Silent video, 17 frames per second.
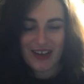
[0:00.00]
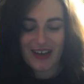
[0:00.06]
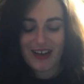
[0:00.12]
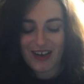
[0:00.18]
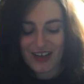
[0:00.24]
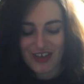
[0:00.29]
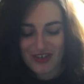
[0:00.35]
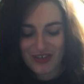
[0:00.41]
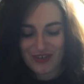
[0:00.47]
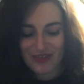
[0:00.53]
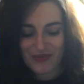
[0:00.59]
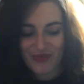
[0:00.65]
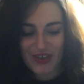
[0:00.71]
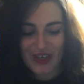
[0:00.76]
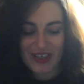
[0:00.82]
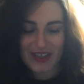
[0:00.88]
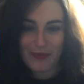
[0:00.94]
I shouldn't
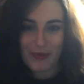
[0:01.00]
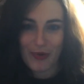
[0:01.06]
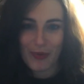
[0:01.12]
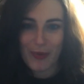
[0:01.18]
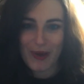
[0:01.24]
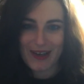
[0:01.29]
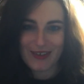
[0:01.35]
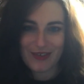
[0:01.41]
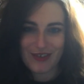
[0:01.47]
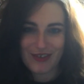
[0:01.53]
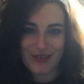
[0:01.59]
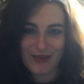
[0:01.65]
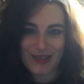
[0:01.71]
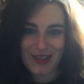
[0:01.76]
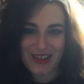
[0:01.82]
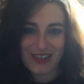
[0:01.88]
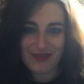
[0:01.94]
feel any more pain to
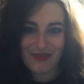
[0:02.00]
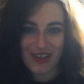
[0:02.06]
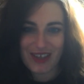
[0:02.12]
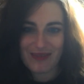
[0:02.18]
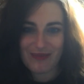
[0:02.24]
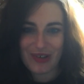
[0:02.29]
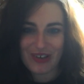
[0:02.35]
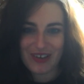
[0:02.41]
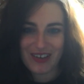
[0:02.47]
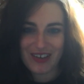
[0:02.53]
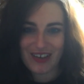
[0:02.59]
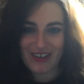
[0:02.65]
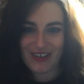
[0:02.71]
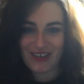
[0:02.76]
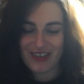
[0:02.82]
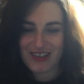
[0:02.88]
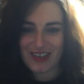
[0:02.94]
do with this thing, but
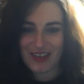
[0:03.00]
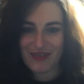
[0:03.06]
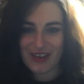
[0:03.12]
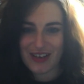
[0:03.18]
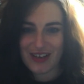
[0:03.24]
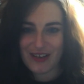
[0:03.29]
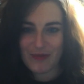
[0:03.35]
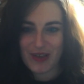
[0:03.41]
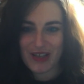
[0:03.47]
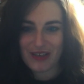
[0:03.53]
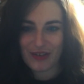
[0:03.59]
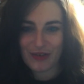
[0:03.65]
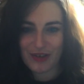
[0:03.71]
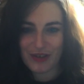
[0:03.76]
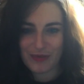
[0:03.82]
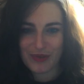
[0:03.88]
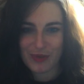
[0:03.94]
it's definitely been a
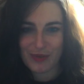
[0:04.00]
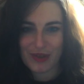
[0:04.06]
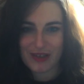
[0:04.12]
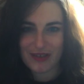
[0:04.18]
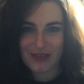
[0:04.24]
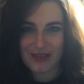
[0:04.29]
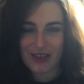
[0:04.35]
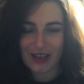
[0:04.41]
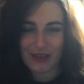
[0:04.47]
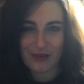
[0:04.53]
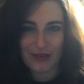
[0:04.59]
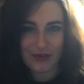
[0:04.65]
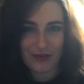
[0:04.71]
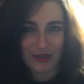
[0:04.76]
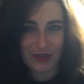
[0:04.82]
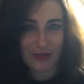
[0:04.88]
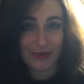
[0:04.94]
Christmas present I
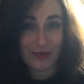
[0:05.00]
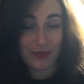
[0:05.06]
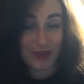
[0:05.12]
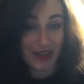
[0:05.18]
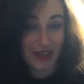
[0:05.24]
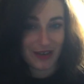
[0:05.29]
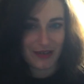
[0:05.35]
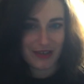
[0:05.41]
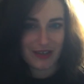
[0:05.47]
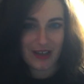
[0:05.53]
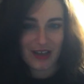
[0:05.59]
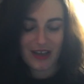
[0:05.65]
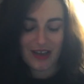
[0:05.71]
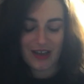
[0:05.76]
could have done without.